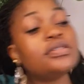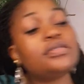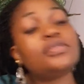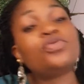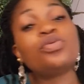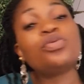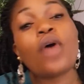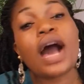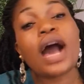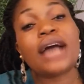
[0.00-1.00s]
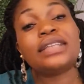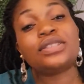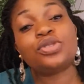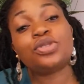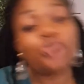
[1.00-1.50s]
to go and
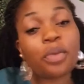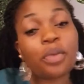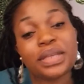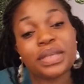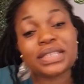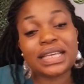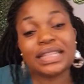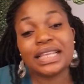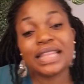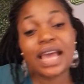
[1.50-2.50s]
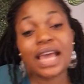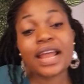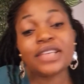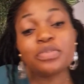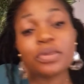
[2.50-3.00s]
drop it in the nearest
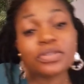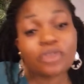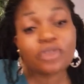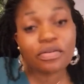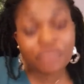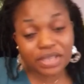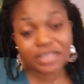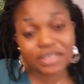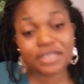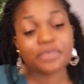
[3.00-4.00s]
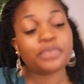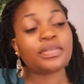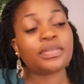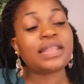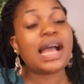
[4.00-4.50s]
post office
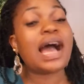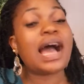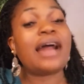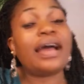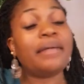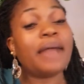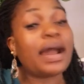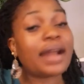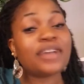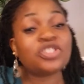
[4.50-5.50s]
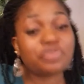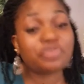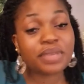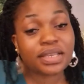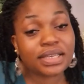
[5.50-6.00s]
around me,